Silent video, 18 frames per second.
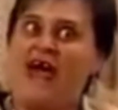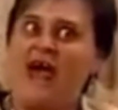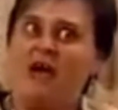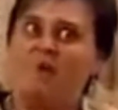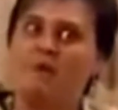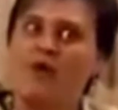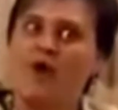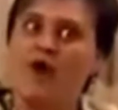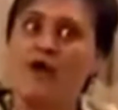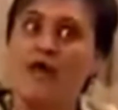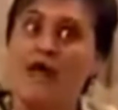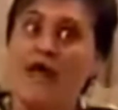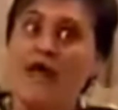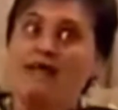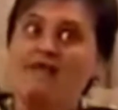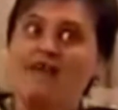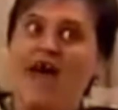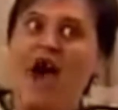tampering
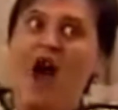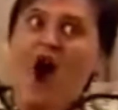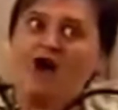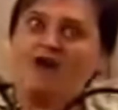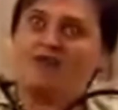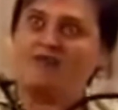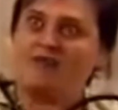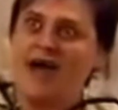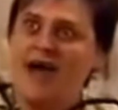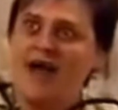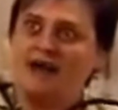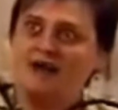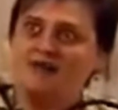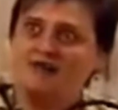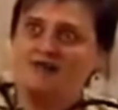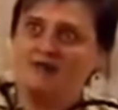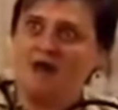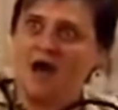it down,
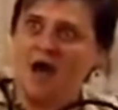sad and